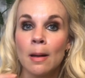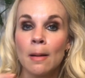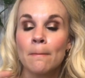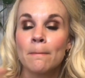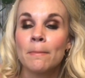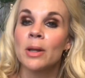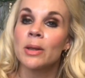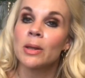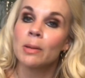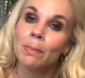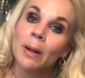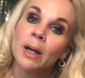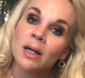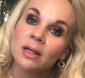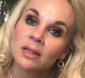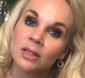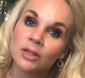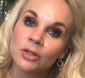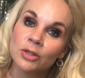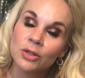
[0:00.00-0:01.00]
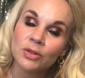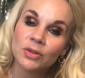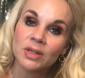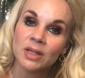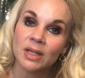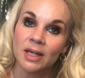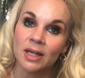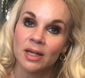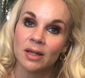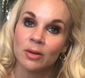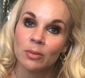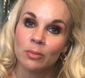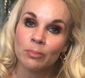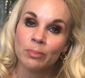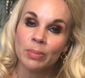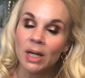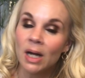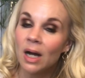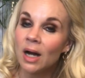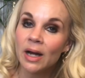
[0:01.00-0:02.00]
but the person using it
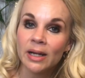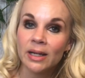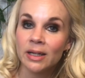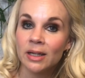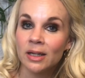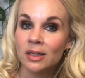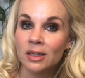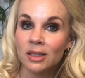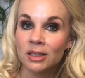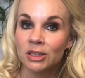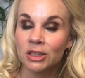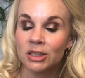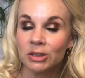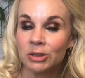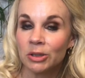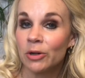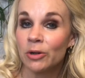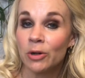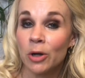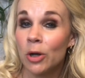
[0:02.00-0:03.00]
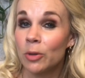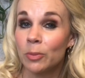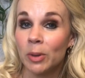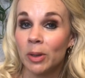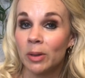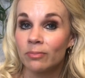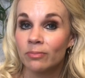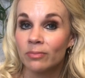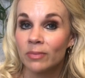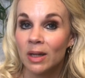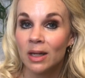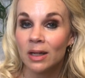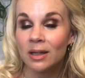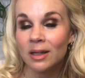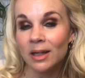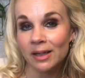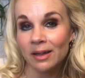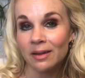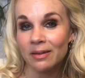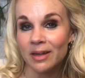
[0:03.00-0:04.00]
be highly allergic to jojoba,
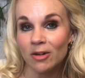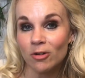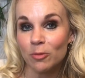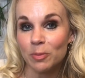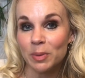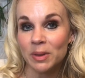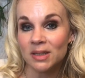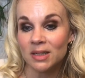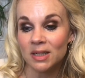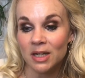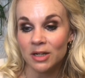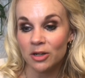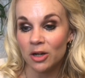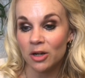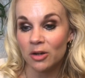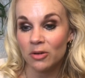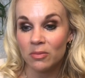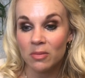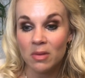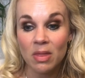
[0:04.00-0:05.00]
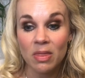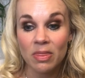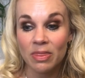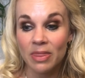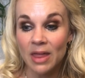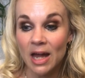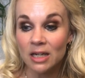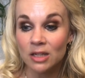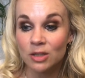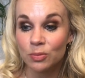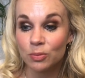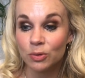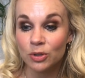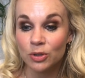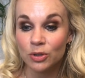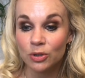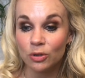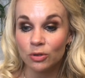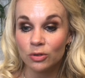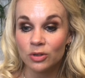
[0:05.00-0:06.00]
like a therapist I know. That would
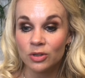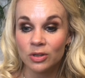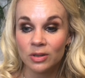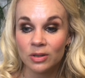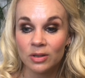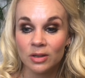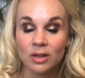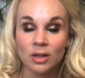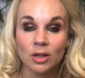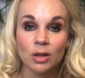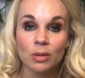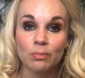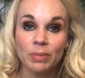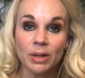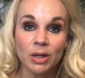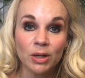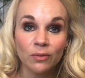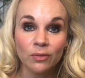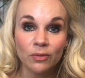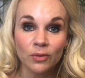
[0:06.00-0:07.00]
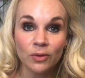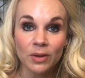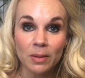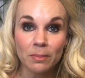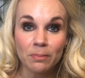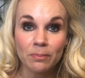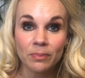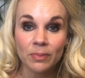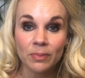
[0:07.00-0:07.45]
not be good for them.